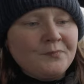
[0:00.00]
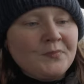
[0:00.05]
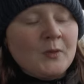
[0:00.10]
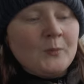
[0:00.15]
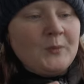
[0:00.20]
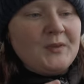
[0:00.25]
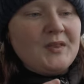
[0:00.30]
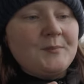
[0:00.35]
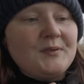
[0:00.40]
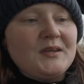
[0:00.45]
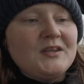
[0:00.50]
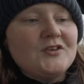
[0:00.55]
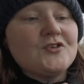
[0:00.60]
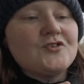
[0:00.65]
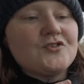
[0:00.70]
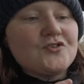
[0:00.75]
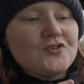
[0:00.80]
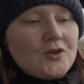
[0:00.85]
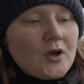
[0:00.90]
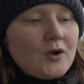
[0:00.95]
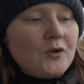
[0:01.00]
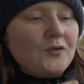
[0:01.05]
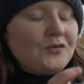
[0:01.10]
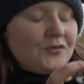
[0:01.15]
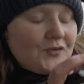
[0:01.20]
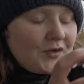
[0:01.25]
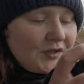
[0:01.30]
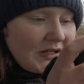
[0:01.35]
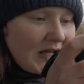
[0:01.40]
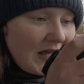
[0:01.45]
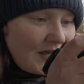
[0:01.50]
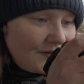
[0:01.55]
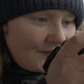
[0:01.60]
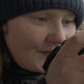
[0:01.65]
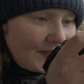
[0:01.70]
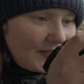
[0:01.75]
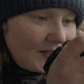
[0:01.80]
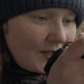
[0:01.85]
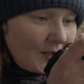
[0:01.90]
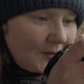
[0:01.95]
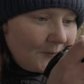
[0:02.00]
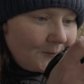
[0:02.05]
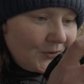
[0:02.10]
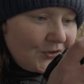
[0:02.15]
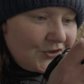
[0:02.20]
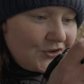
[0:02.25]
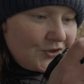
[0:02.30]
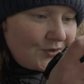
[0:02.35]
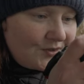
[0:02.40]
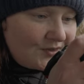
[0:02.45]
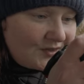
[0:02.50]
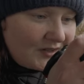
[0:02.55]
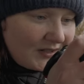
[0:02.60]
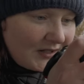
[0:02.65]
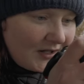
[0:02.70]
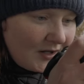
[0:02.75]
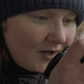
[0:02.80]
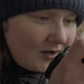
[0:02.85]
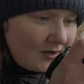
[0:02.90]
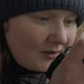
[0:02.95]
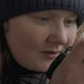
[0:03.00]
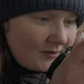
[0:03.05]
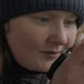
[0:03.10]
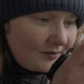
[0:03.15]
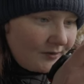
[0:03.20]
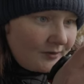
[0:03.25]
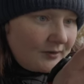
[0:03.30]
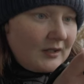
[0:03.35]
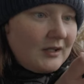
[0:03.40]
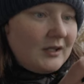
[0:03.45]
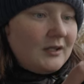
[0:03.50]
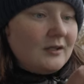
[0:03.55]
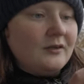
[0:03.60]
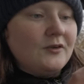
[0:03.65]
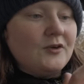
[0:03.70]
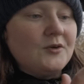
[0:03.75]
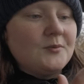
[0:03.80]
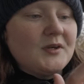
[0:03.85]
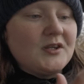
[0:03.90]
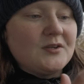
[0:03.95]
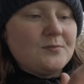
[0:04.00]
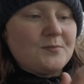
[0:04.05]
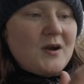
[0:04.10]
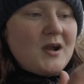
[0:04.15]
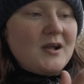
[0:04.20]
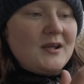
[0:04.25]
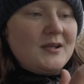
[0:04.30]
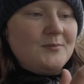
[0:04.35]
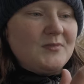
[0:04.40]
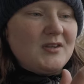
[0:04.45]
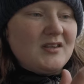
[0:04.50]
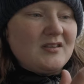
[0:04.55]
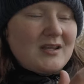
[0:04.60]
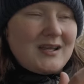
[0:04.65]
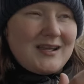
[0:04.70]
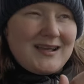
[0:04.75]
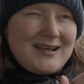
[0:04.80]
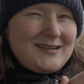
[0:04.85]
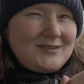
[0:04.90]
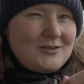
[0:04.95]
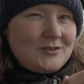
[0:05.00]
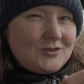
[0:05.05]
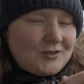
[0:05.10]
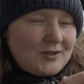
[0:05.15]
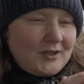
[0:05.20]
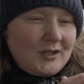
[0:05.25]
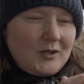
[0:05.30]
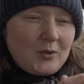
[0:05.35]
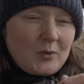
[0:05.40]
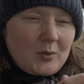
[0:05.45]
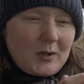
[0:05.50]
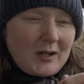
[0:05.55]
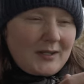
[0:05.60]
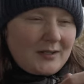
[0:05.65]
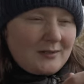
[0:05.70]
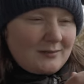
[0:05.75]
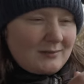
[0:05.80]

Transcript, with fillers: with it being so front heavy. But using it on the Lumix Primes, it's actually quite